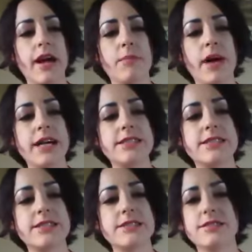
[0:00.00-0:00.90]

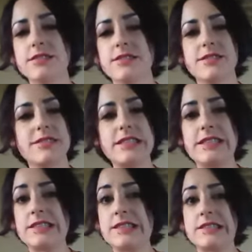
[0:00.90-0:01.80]
but
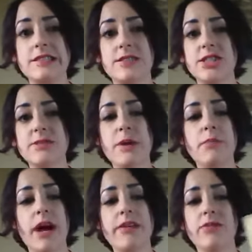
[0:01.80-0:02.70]
just be
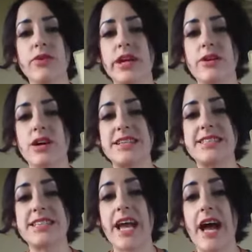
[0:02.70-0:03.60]
mindful that you're not
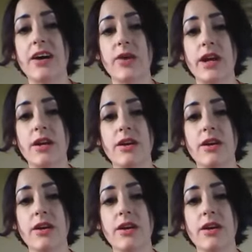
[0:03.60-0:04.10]
scattering.